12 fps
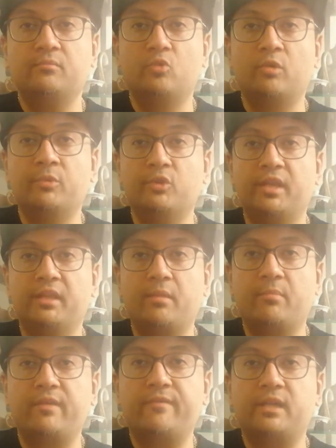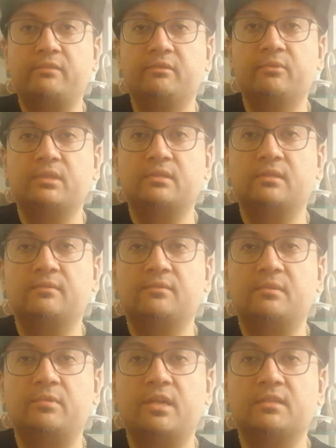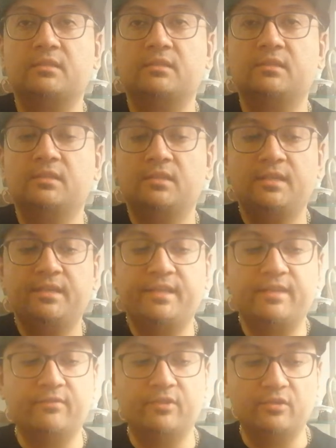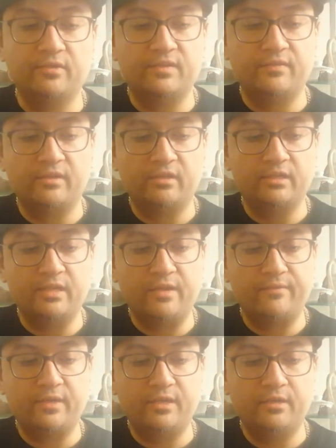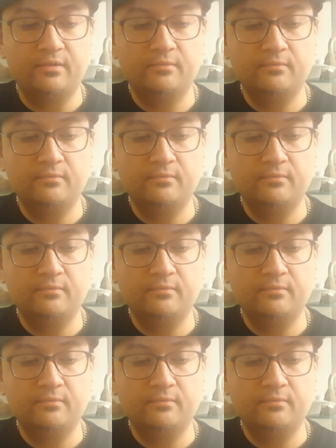more muting than my Factory 1 stuff, surprisingly, even though it's very high-fired.